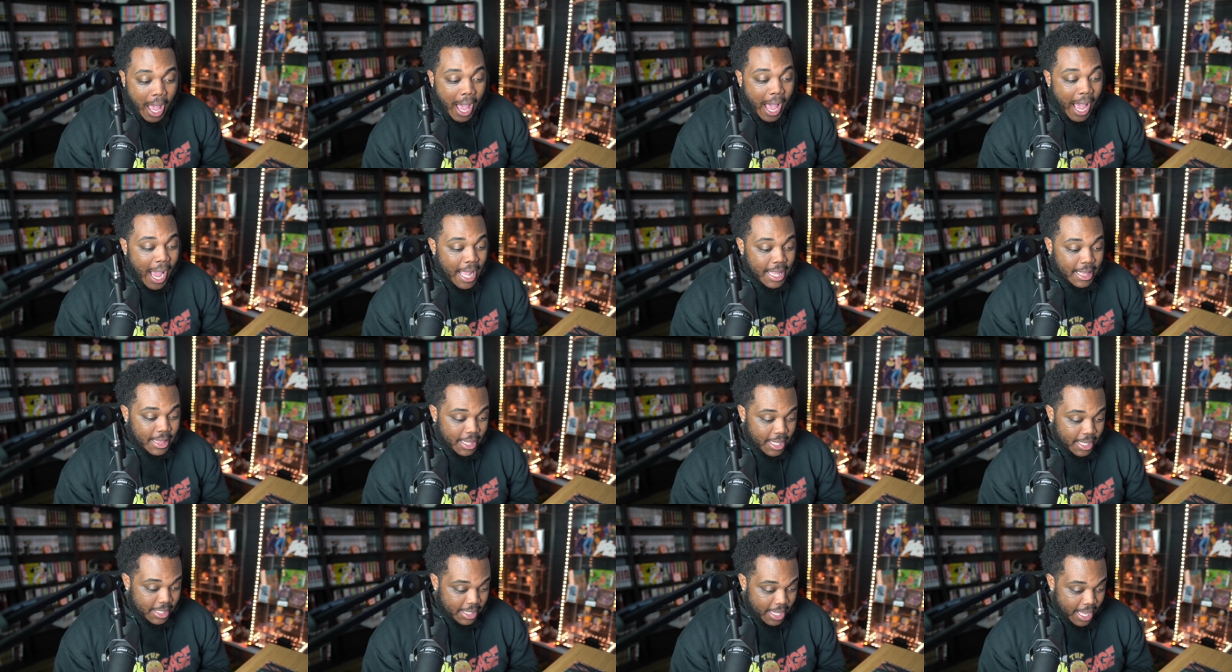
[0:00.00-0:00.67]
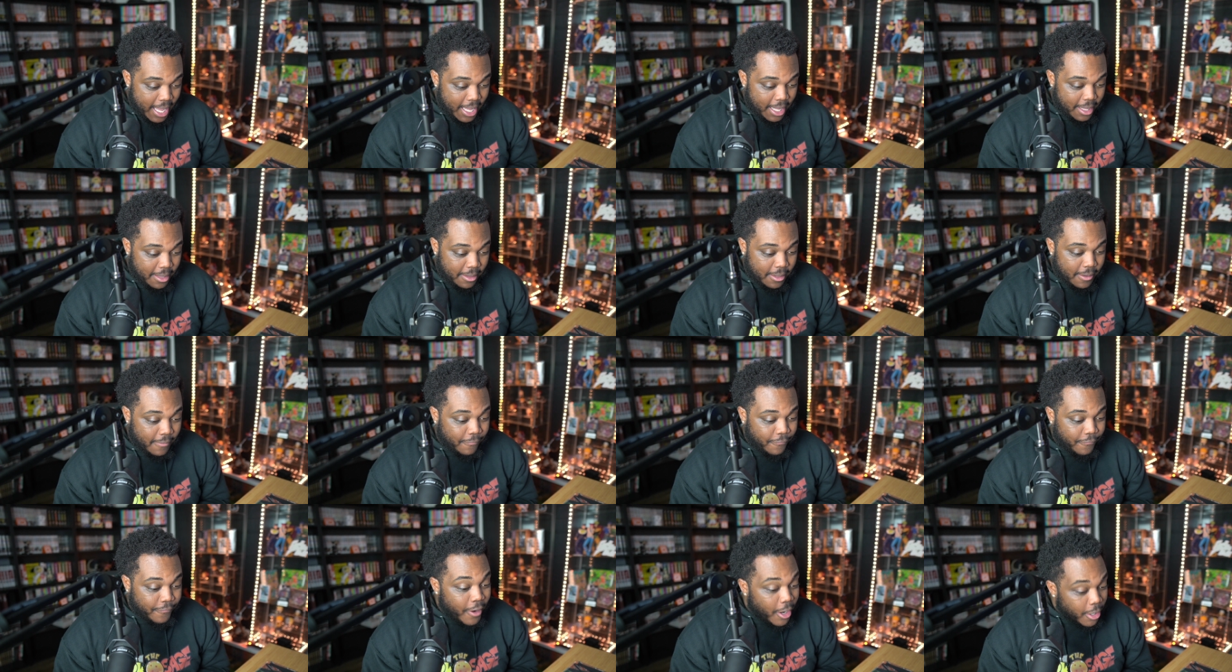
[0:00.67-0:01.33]
I looked at the
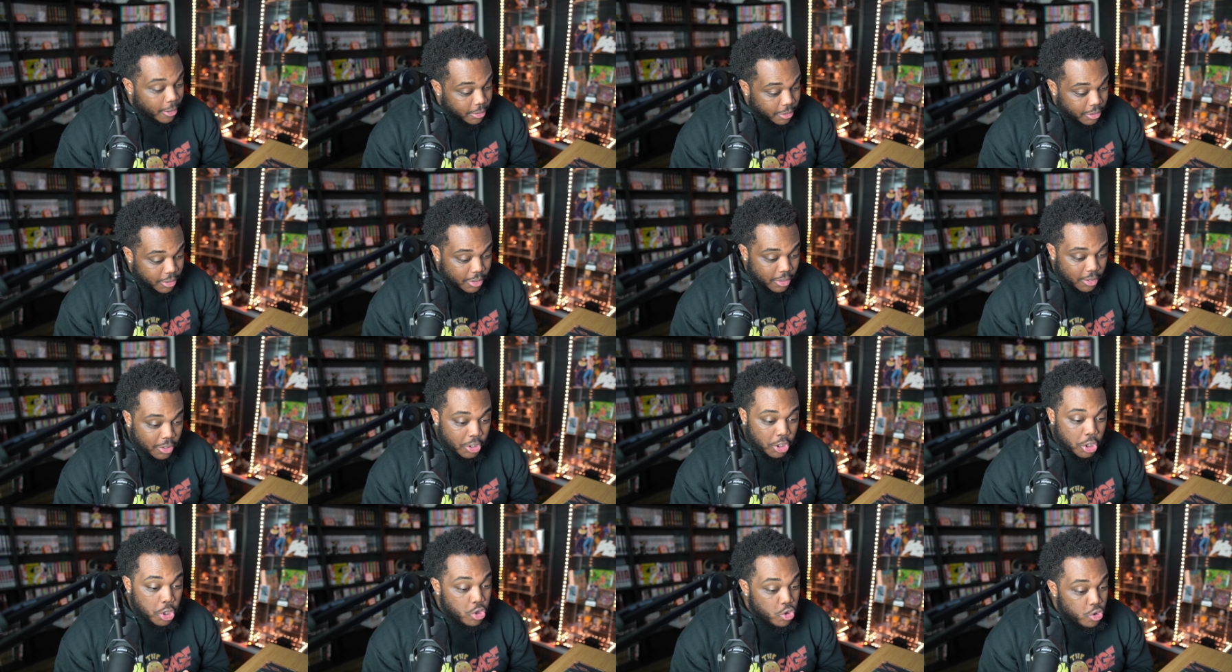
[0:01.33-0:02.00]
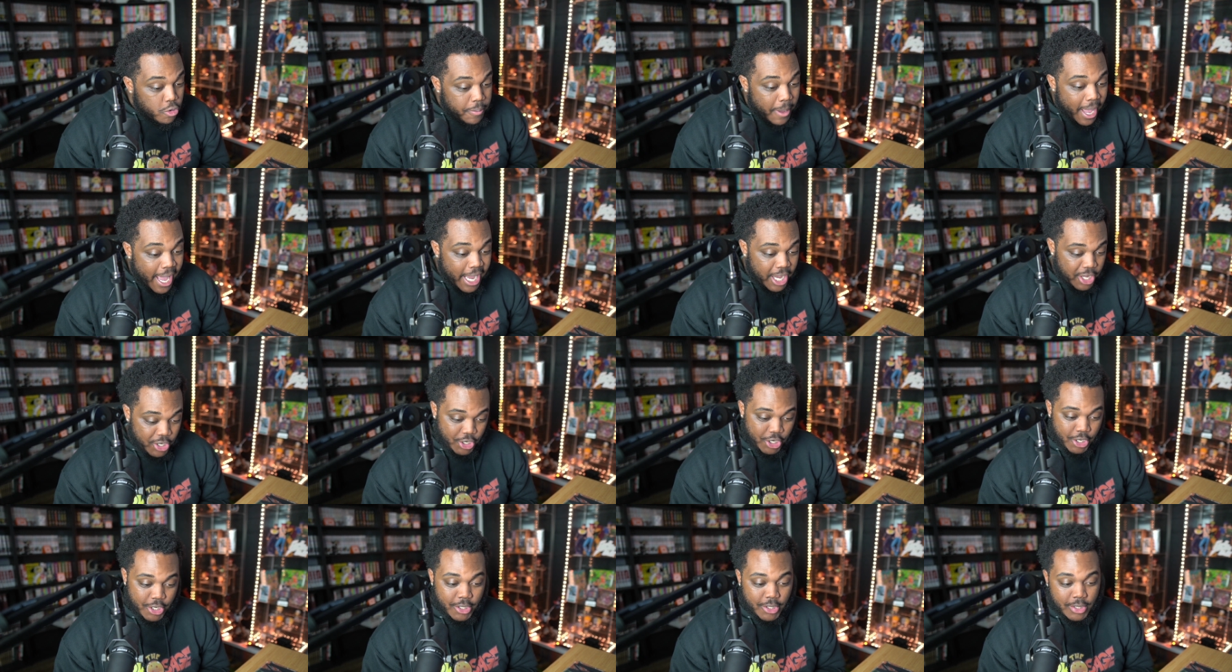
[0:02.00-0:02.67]
first two
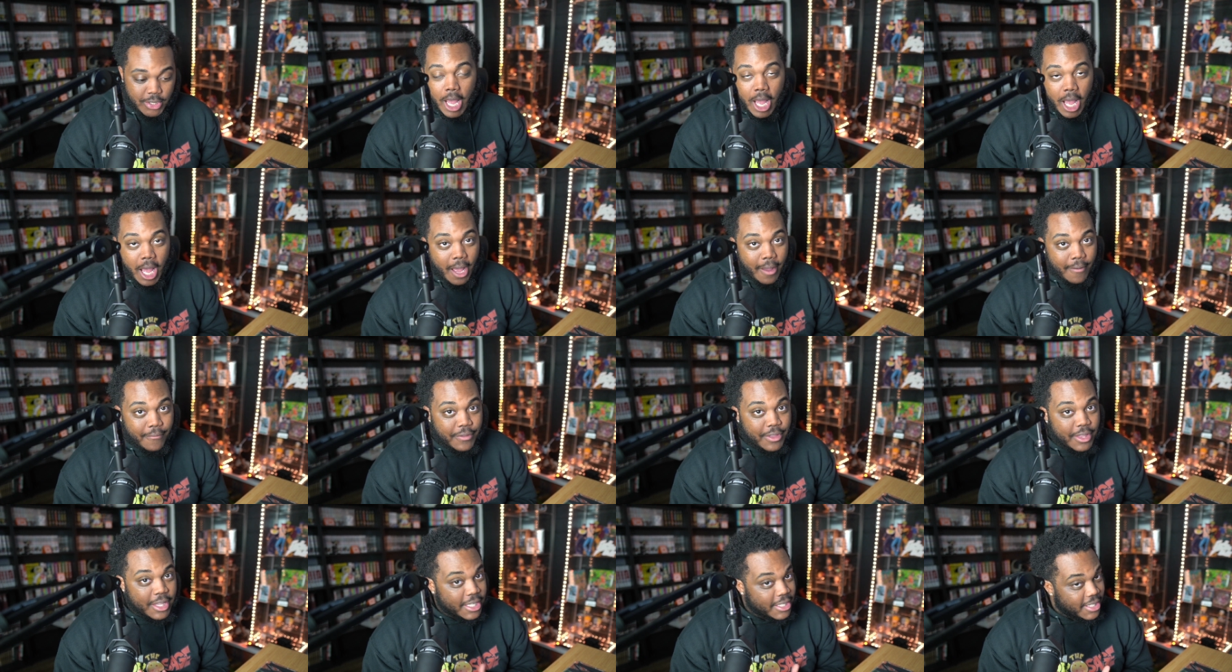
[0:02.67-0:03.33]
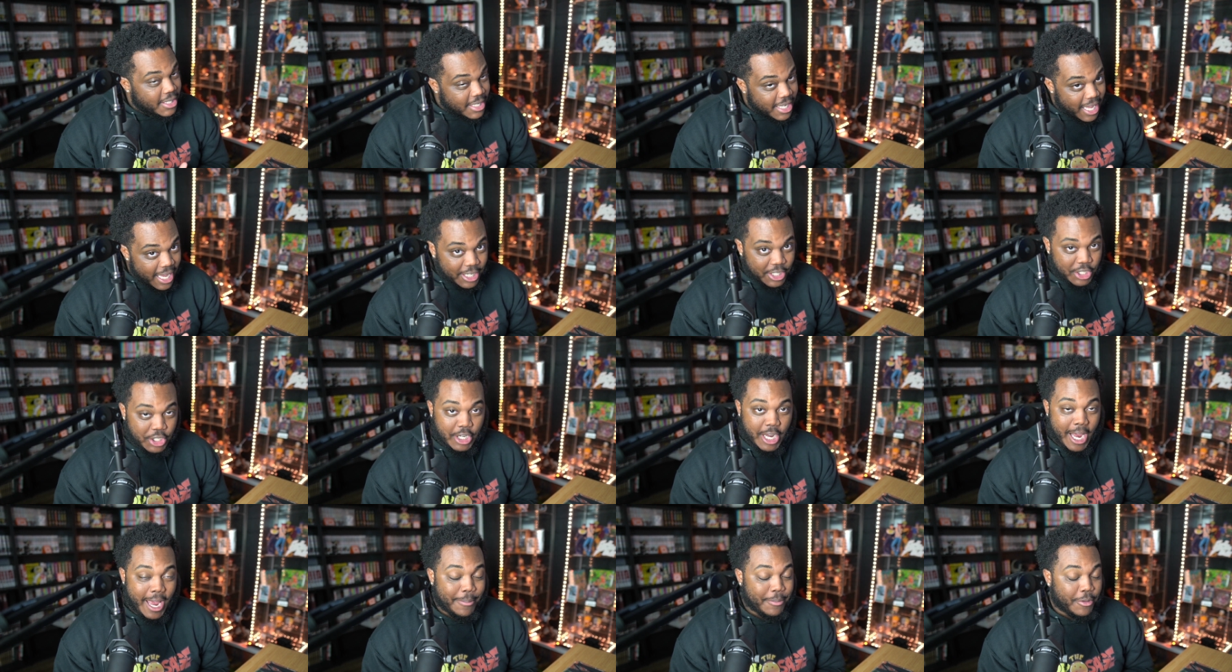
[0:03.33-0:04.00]
pages of this next
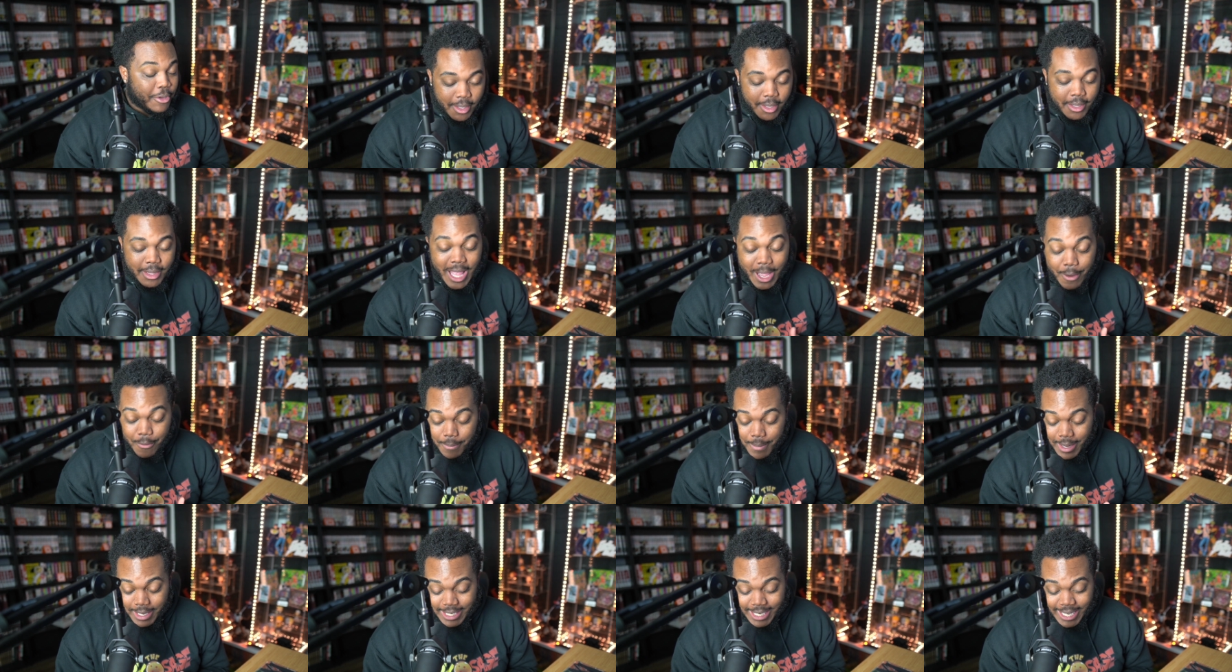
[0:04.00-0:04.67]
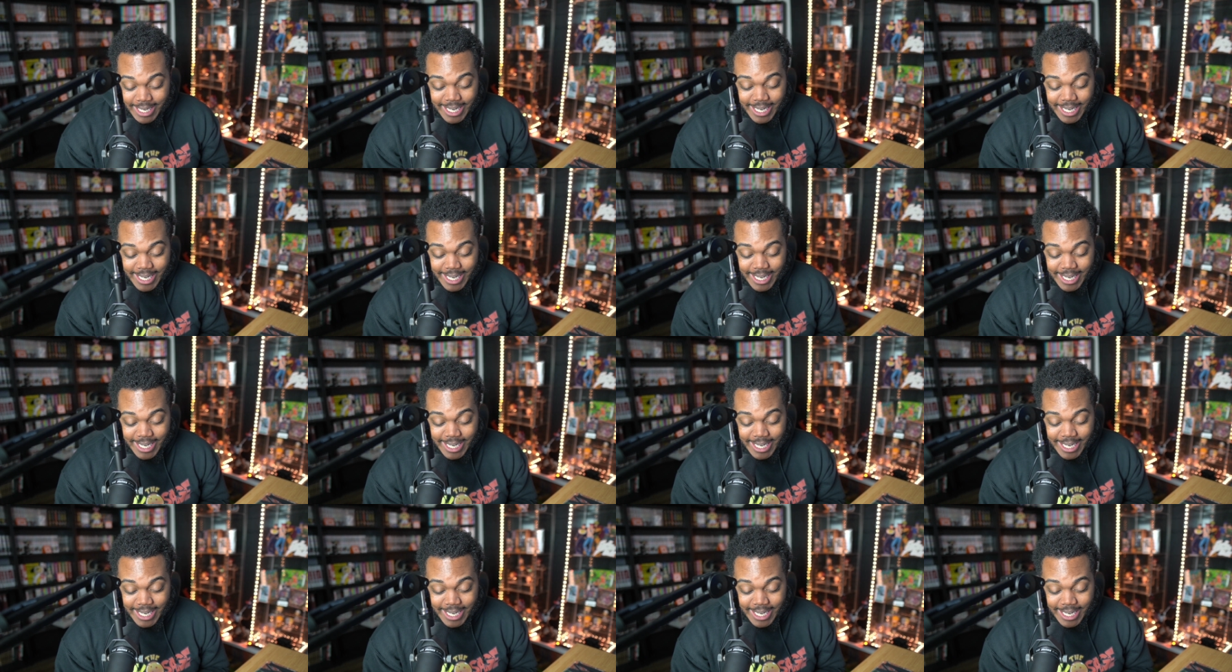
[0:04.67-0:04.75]
chapter that, that, we're about to get